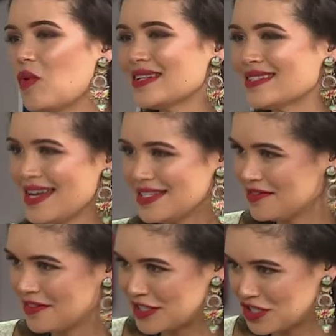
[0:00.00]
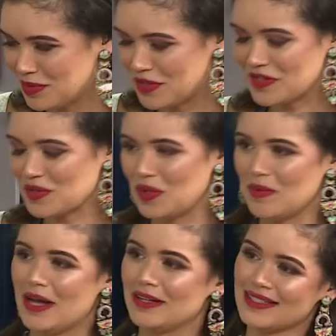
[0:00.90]
of what Taste of Kashmir is all
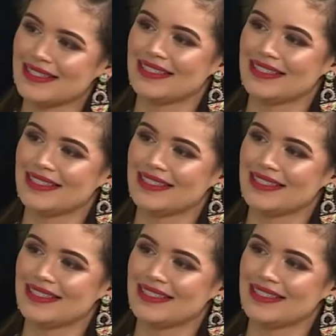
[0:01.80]
about.